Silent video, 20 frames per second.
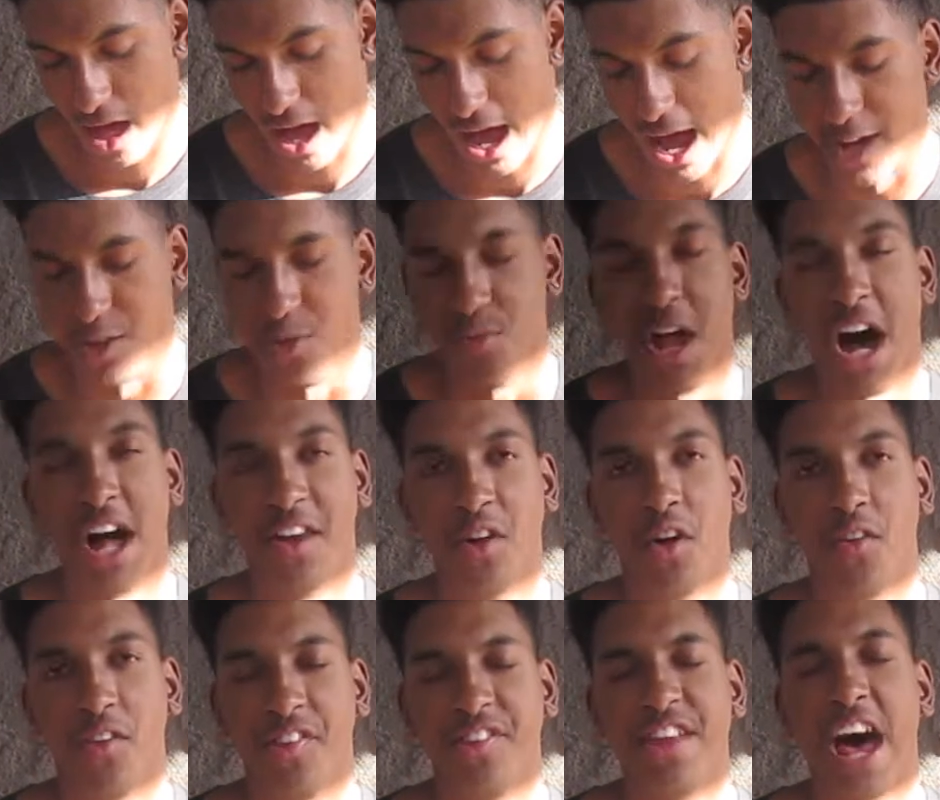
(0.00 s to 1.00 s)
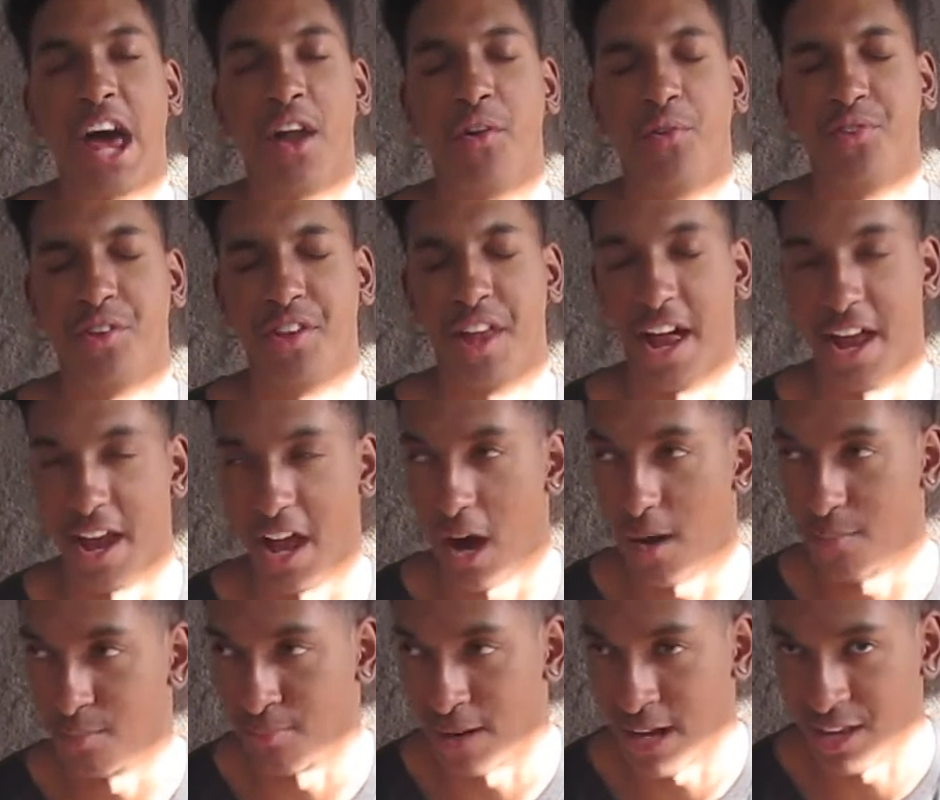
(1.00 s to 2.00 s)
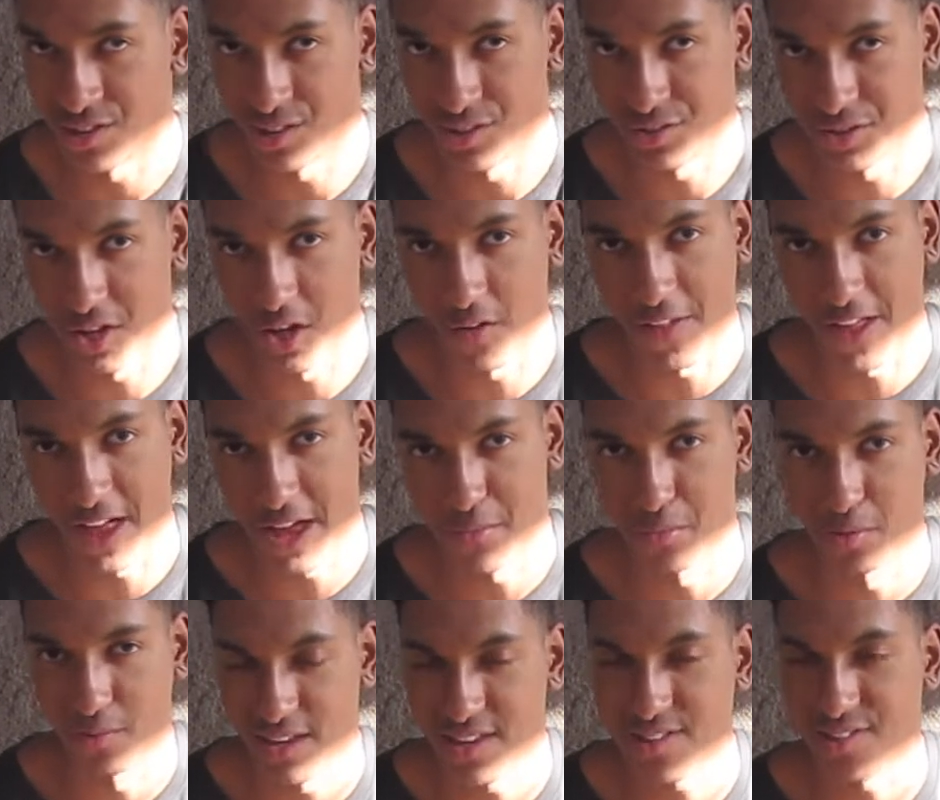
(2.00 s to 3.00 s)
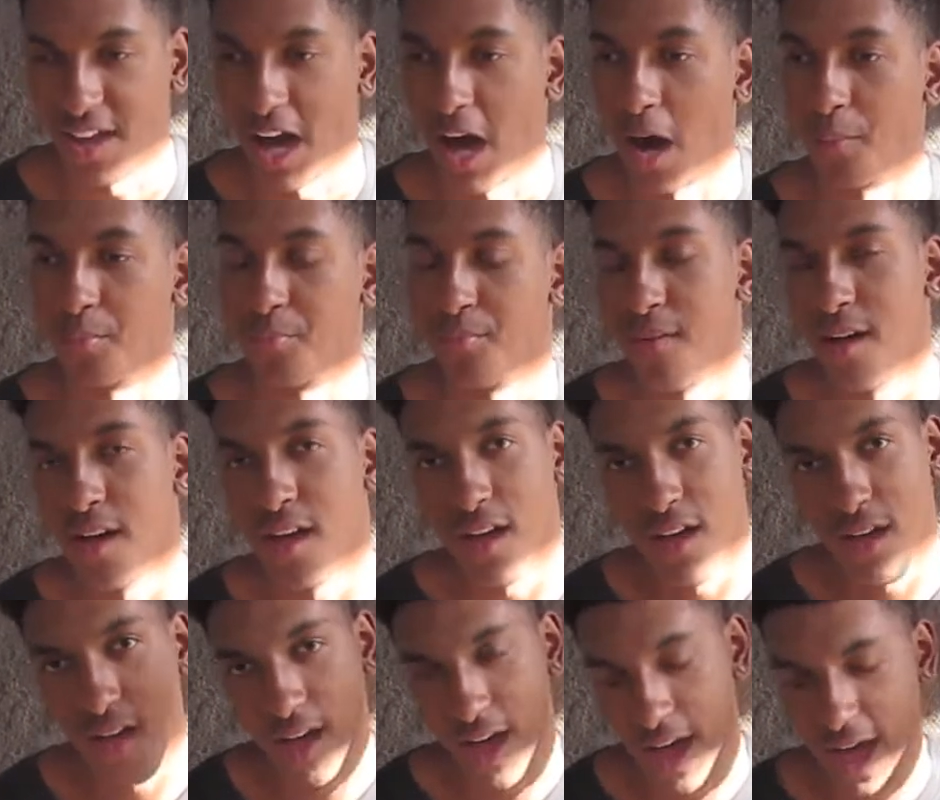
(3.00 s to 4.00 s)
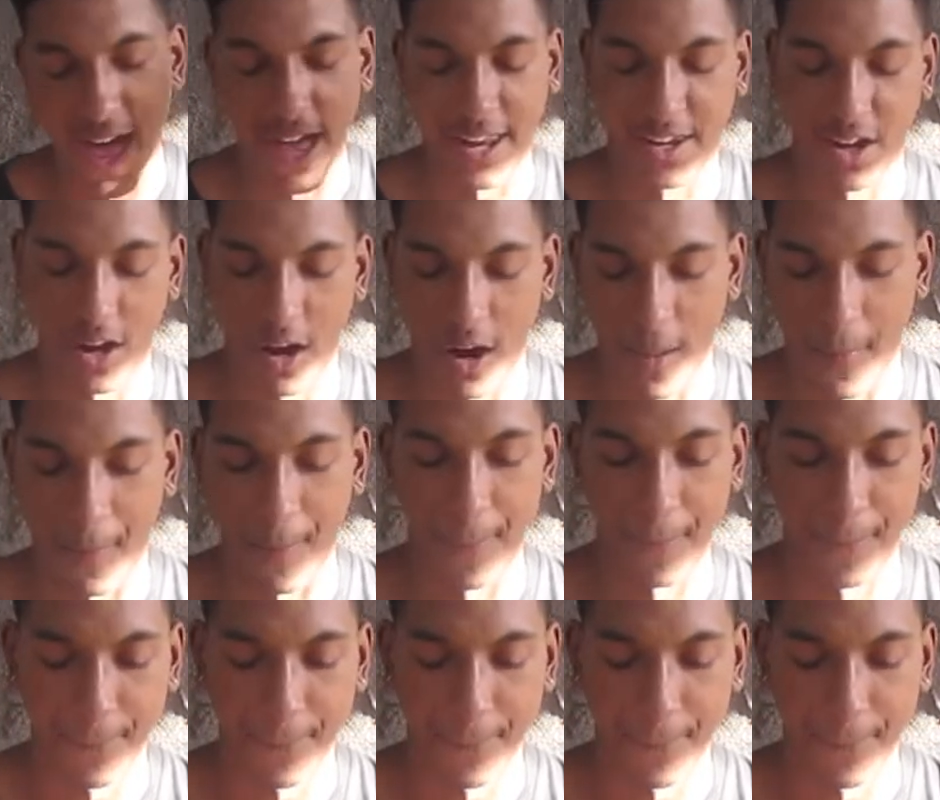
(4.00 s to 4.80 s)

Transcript: I do not know the title to that album. I just know that he released the album, and um,